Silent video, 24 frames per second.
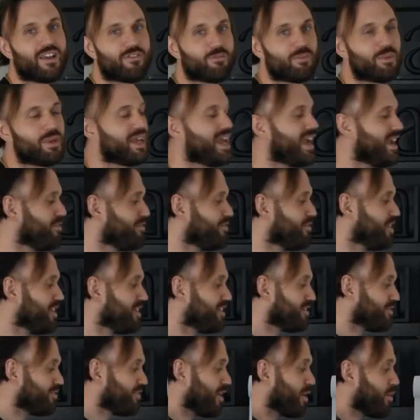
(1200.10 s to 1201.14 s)
FBA
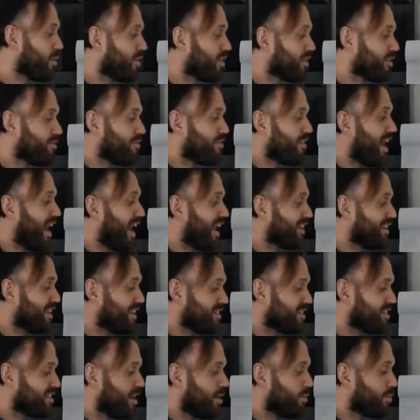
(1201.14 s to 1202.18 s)
fees. If they were to divide
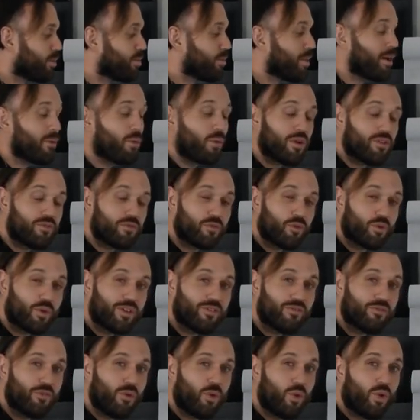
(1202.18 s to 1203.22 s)
this number by
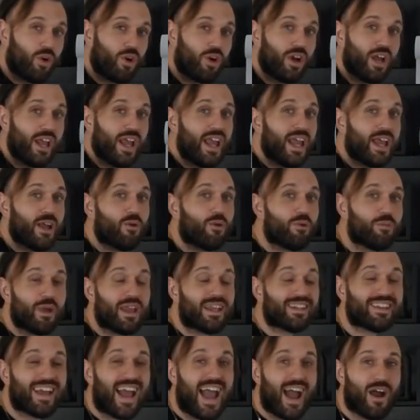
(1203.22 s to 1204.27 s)
144, it would
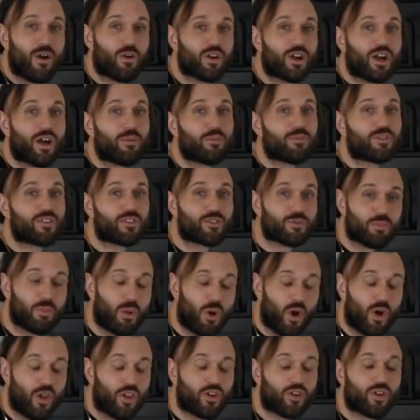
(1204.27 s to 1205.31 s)
make the outcome
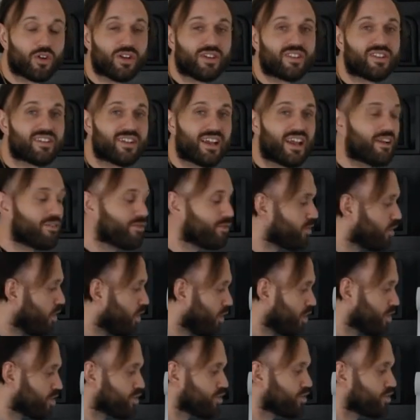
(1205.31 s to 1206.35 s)
smaller instead of
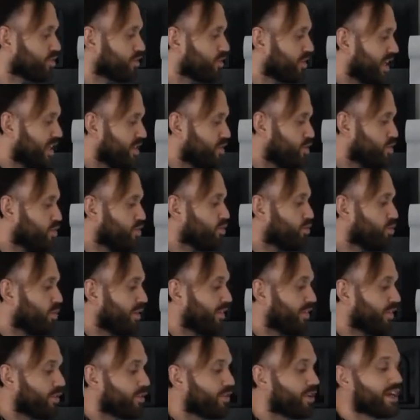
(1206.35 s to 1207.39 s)
larger. So they choose
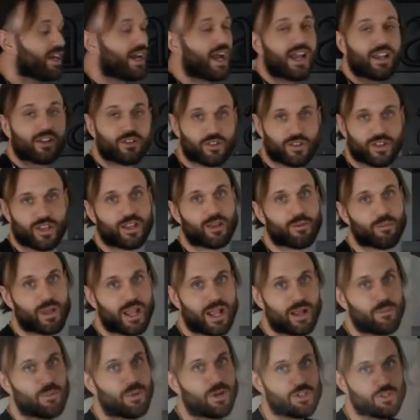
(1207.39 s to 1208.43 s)
139 so they can
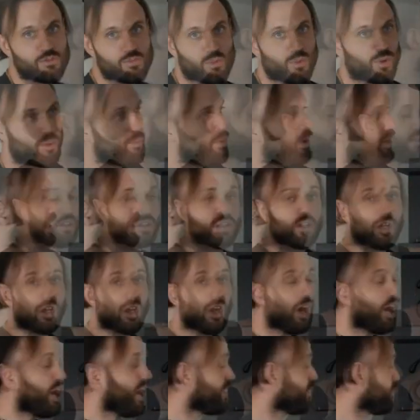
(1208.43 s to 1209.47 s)
make a bunch more money.
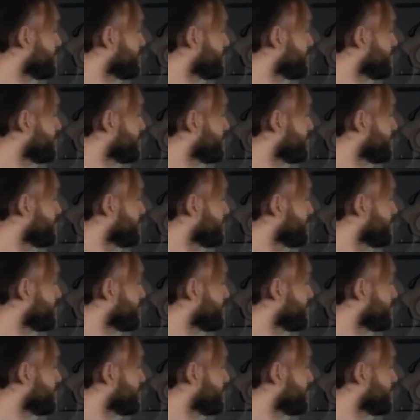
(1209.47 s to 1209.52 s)
All